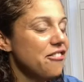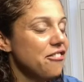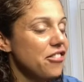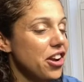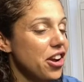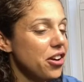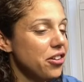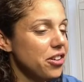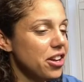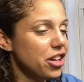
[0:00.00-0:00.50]

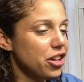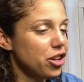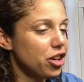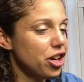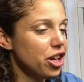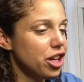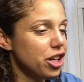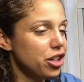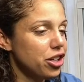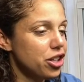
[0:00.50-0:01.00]
Very
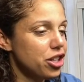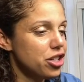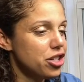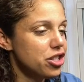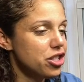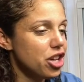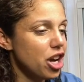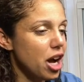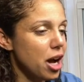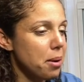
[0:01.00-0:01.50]
good. Good
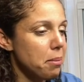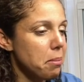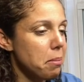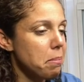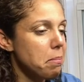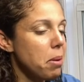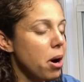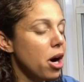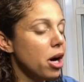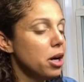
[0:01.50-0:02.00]
job.
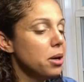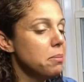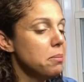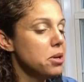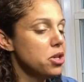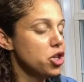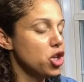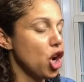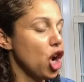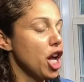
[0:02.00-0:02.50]

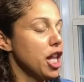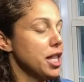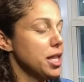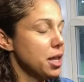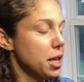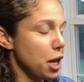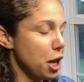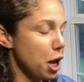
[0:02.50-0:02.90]
Parmesan.